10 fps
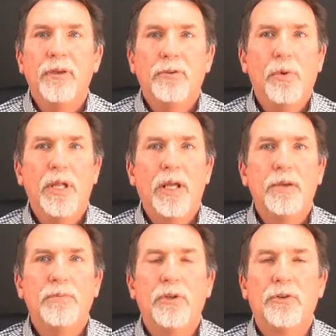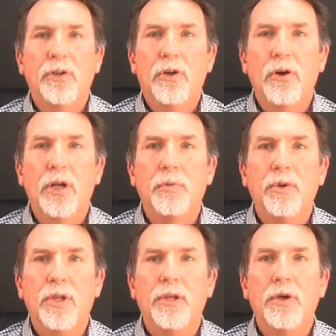So when it comes to security
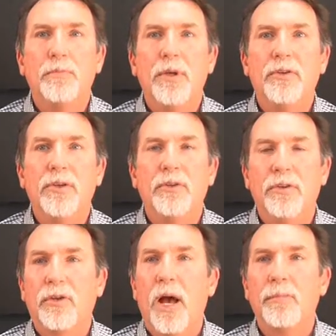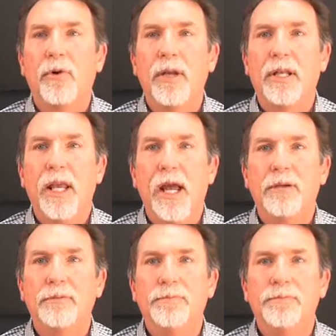within your business's Oper8
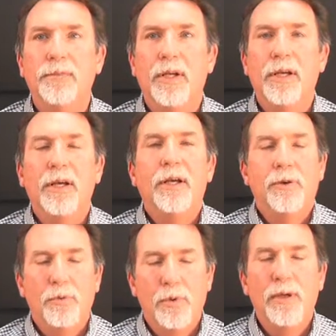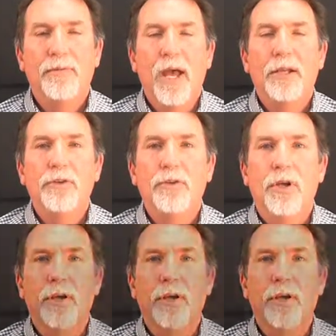account, we've got you